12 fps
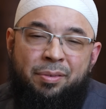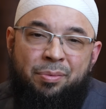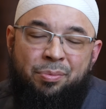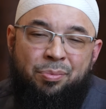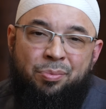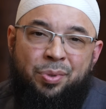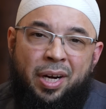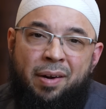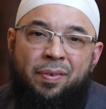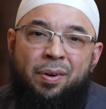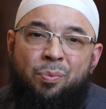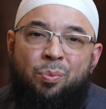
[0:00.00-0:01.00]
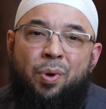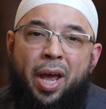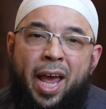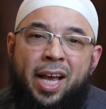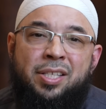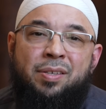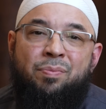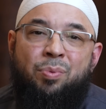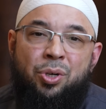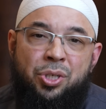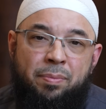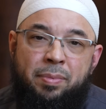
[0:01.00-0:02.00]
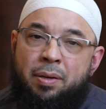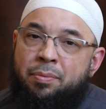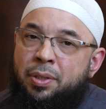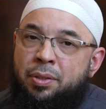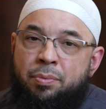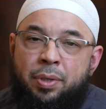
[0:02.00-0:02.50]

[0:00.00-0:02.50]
Whatever acts of worship that we do,